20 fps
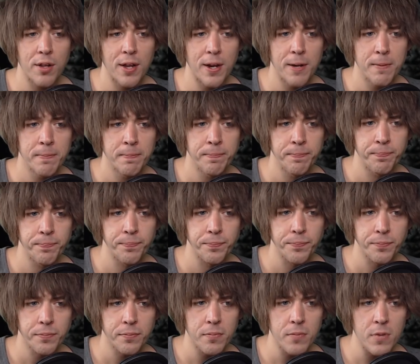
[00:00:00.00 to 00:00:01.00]
there.
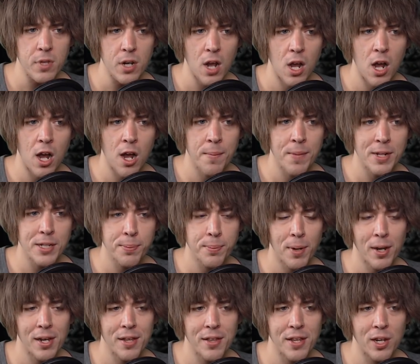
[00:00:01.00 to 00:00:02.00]
That's
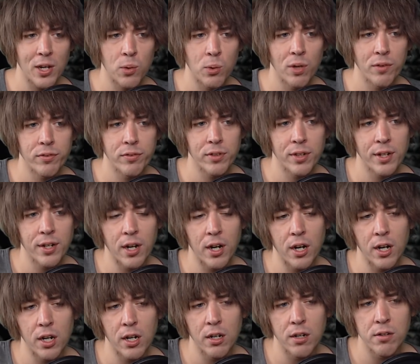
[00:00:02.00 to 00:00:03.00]
probably the equivalent
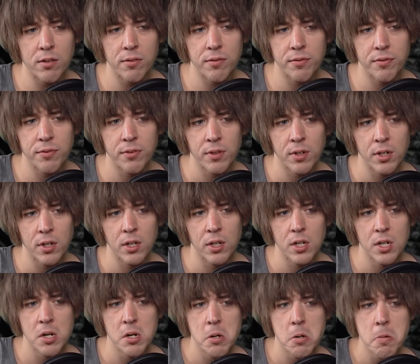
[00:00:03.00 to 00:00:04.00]
of
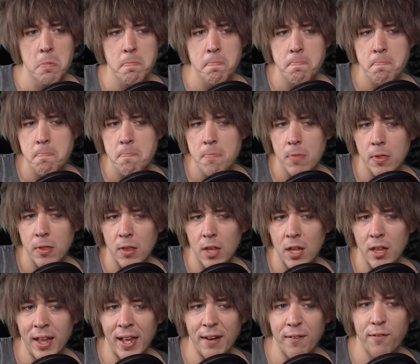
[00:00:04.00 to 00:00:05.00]

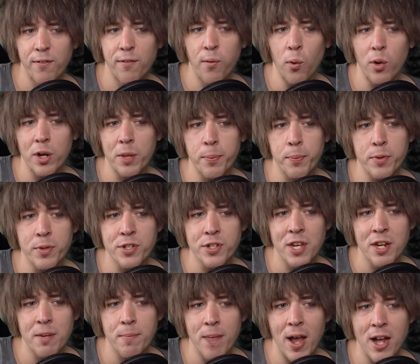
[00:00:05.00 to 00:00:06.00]
like
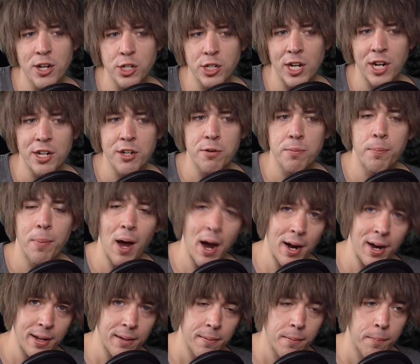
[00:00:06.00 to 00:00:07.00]
40% magic on your
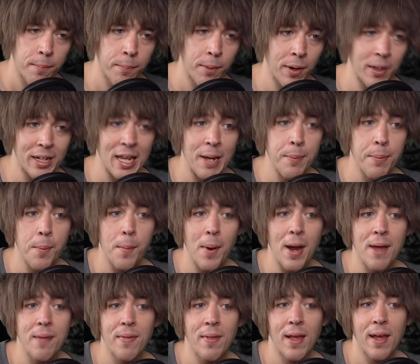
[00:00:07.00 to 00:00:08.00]
body. But keep in
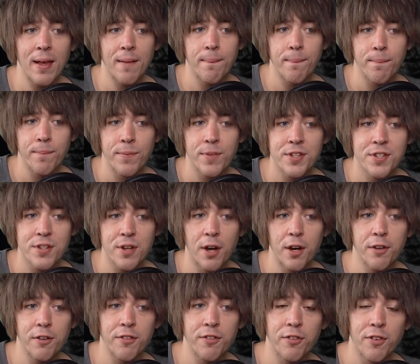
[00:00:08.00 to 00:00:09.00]
mind that this is
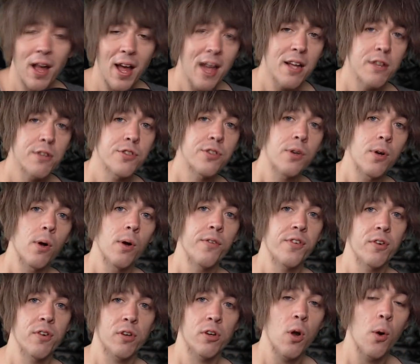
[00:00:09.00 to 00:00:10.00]
100 flat, so
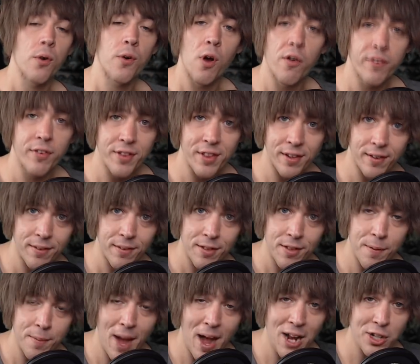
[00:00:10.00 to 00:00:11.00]
if you're going over
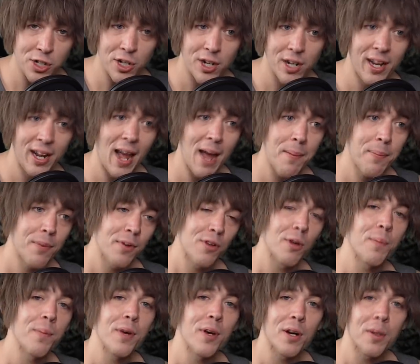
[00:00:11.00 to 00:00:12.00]
the magic cap,
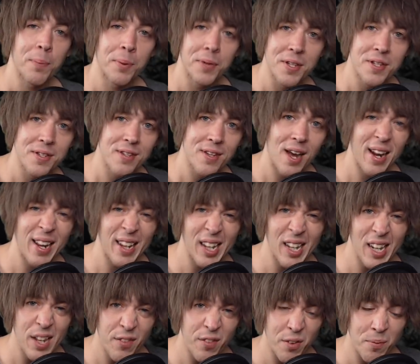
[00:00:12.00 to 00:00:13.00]
you'll be able to put this on and
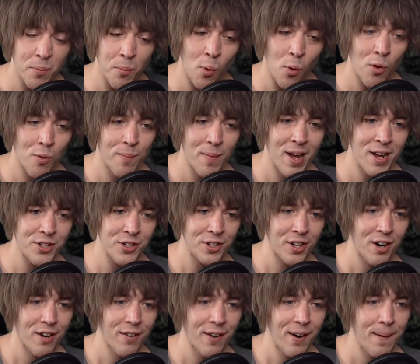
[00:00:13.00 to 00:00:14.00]
get even more
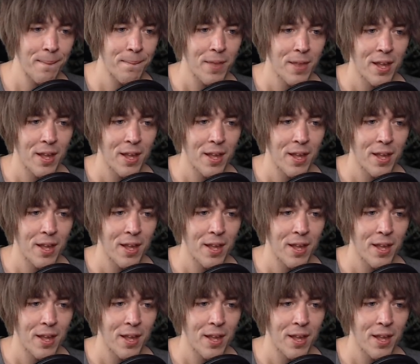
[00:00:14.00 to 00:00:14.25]
magic, alright?